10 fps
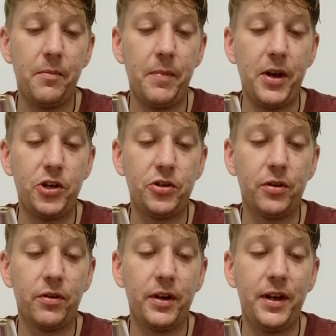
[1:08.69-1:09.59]
Make
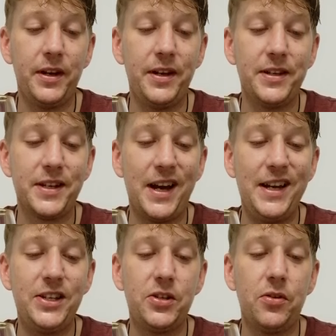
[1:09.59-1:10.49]
sure it is
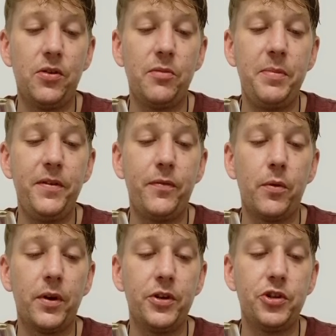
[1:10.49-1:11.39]
ice cold
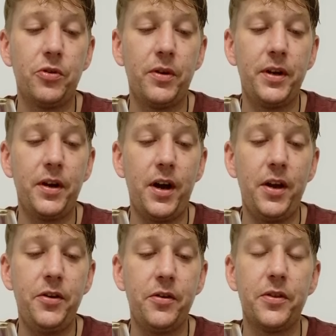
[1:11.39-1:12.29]
before enjoying
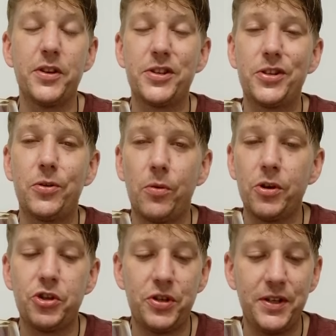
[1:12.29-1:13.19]
under the
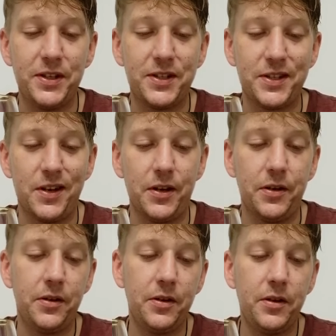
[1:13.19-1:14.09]
scorching
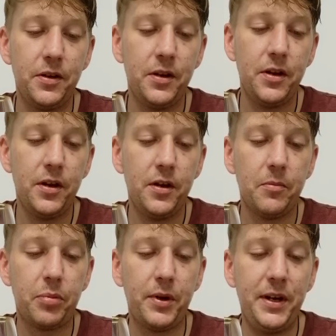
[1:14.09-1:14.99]
sun.
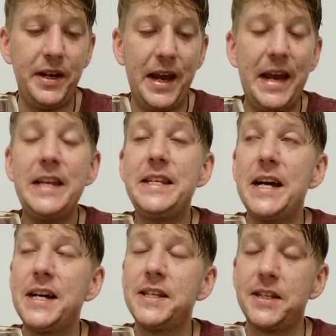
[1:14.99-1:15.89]
Bring a
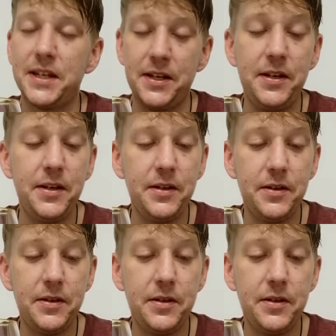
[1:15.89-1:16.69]
dozen